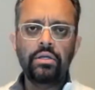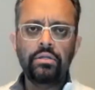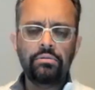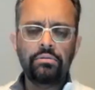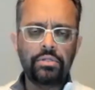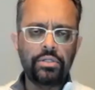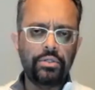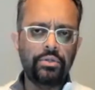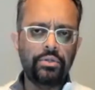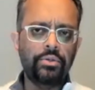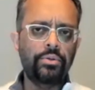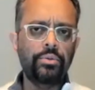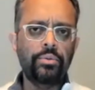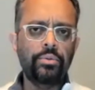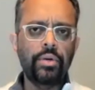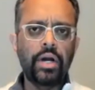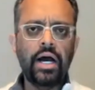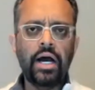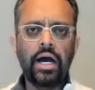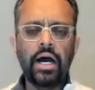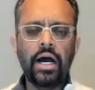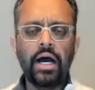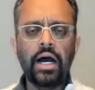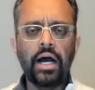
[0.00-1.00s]
to
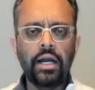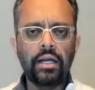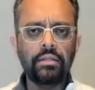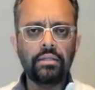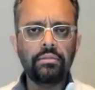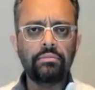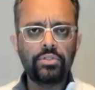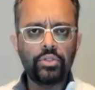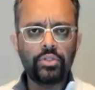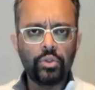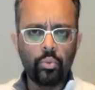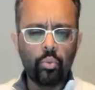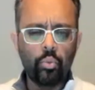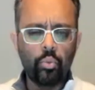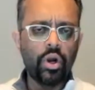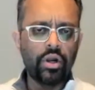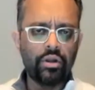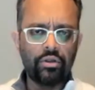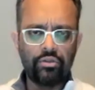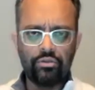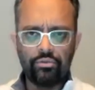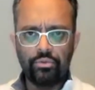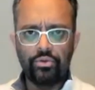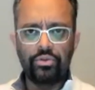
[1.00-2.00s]
work
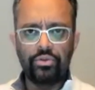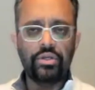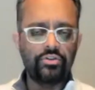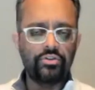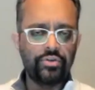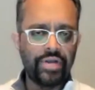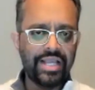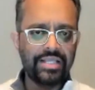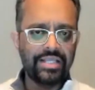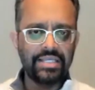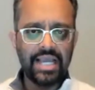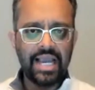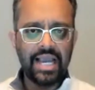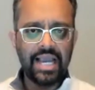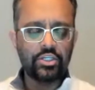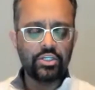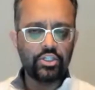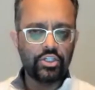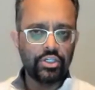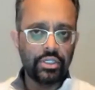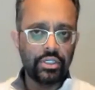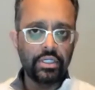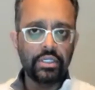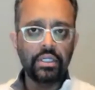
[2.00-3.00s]
through the
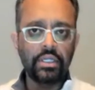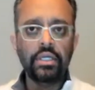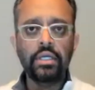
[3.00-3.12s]
transaction